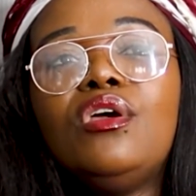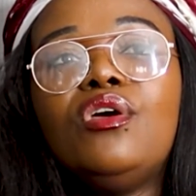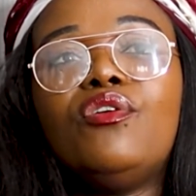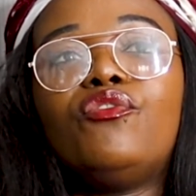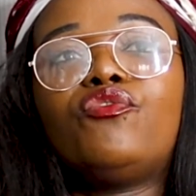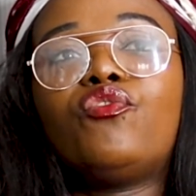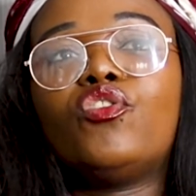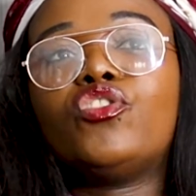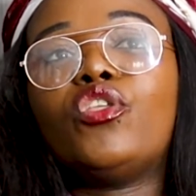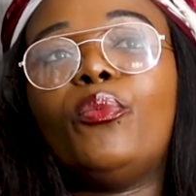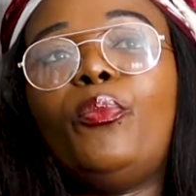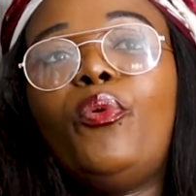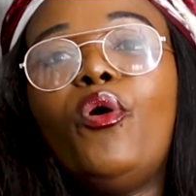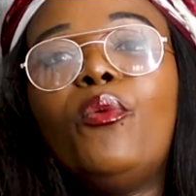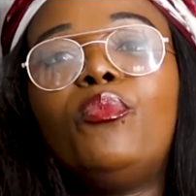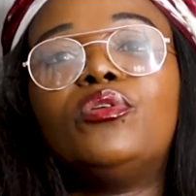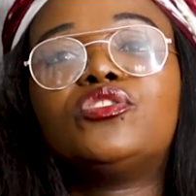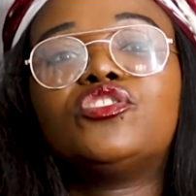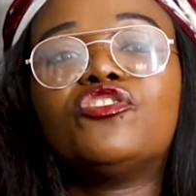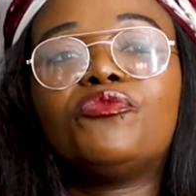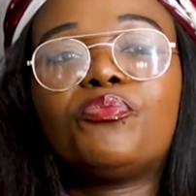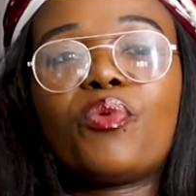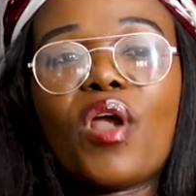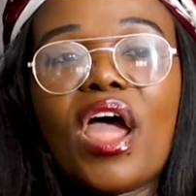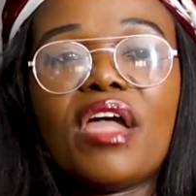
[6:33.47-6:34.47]
for the
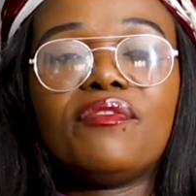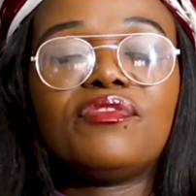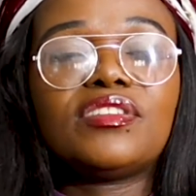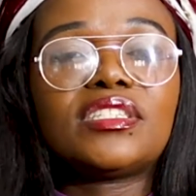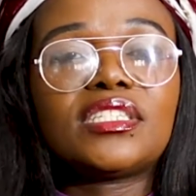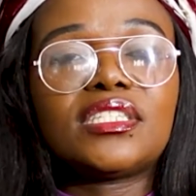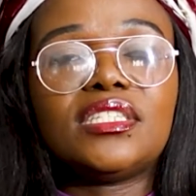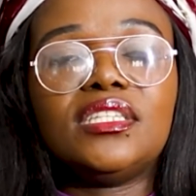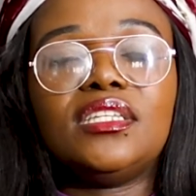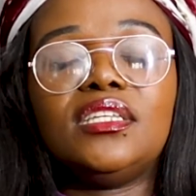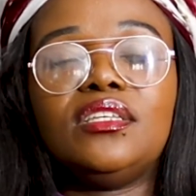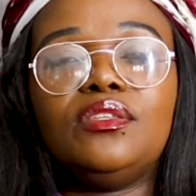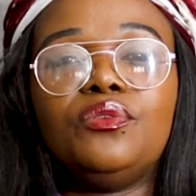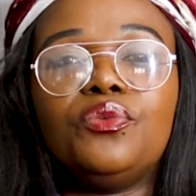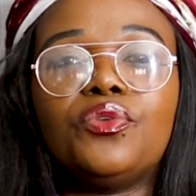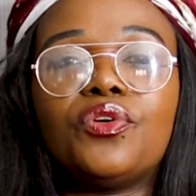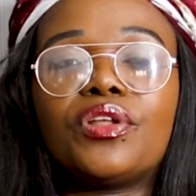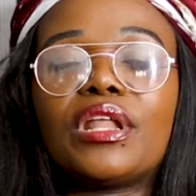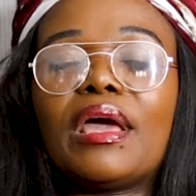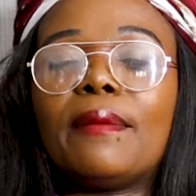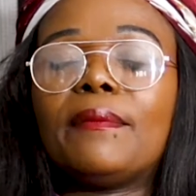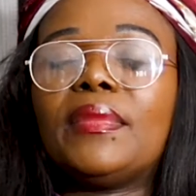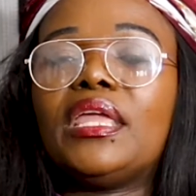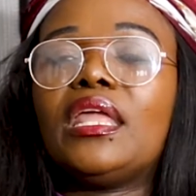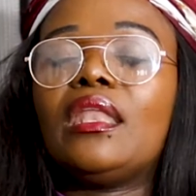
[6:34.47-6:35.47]
purpose of privacy. You know
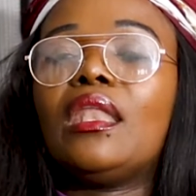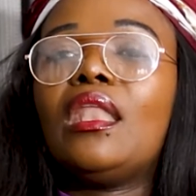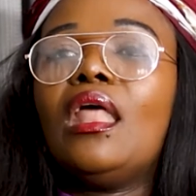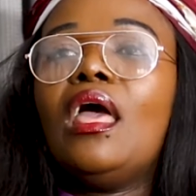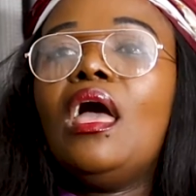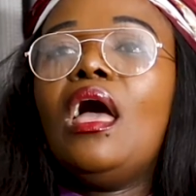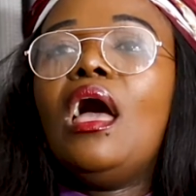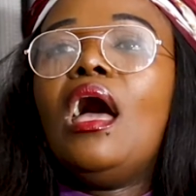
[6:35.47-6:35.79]
what I mean?